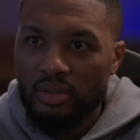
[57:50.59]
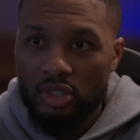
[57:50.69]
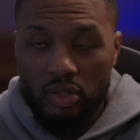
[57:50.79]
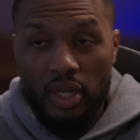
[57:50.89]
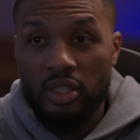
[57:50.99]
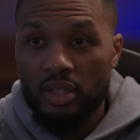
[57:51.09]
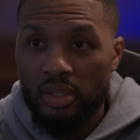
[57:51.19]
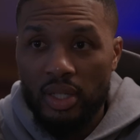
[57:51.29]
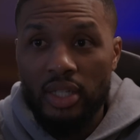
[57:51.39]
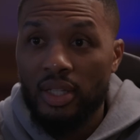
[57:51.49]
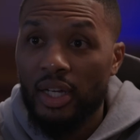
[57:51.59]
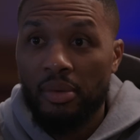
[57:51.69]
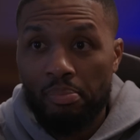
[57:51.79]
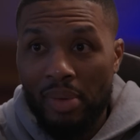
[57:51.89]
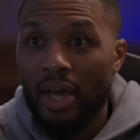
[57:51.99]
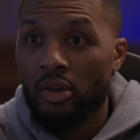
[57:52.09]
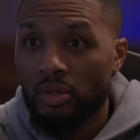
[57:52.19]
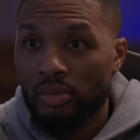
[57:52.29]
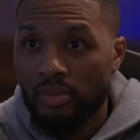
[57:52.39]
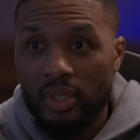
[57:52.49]
So that's like a
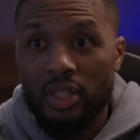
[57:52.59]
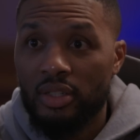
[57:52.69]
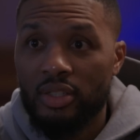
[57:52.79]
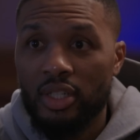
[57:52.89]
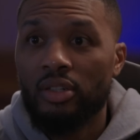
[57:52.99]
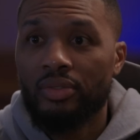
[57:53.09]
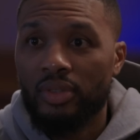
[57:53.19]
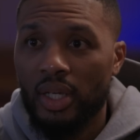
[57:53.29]
battle in itself.